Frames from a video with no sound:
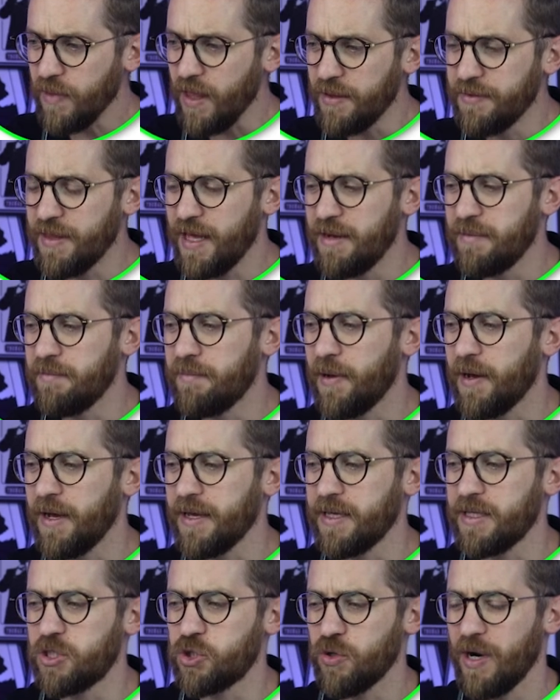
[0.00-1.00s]
Then
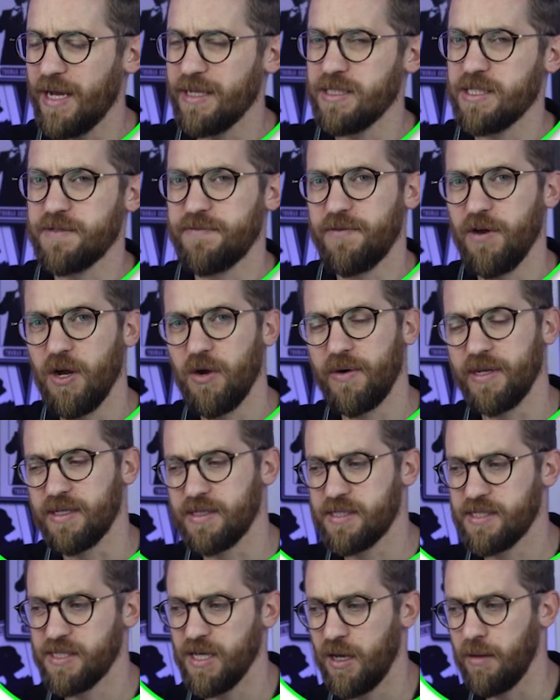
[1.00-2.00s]
by transferring
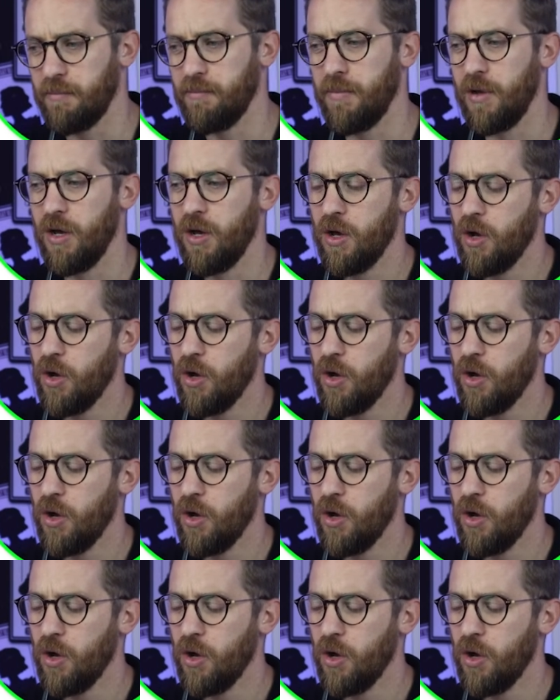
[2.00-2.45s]
some